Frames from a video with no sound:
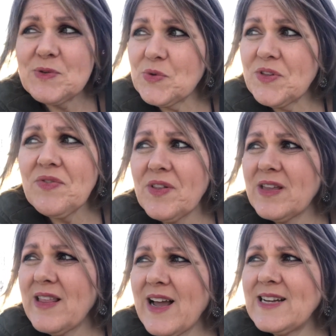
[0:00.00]
was really
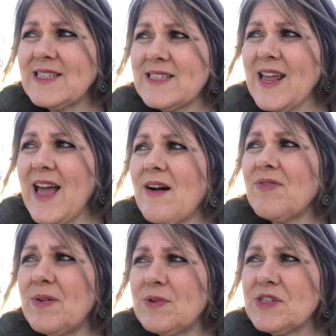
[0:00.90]
feeling like I didn't
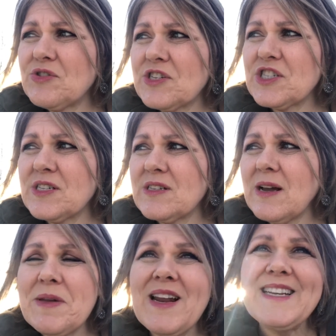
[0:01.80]
have the restriction.
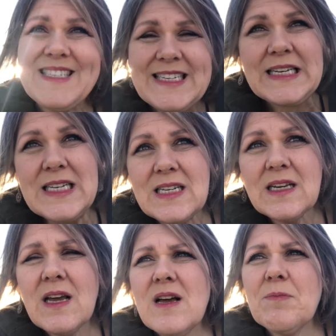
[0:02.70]
I mean, I did,
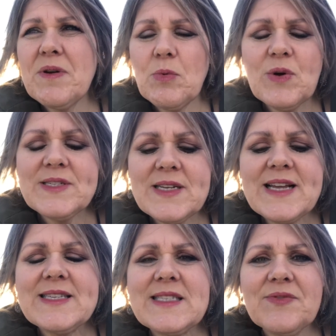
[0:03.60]
but it wasn't
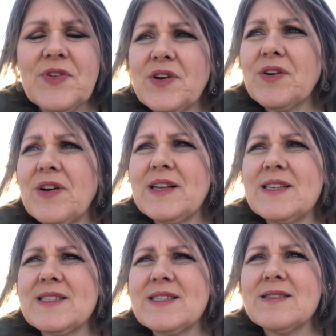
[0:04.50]
as severe
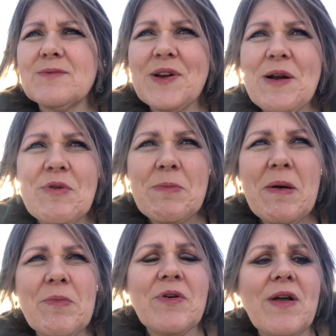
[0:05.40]
as what I
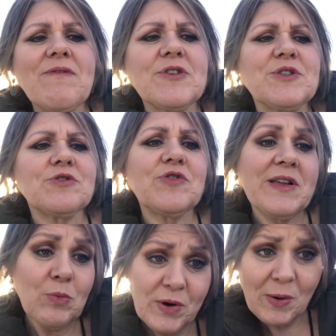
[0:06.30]
remembered after
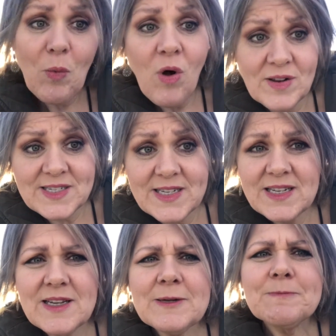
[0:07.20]
surgery and what I wanted.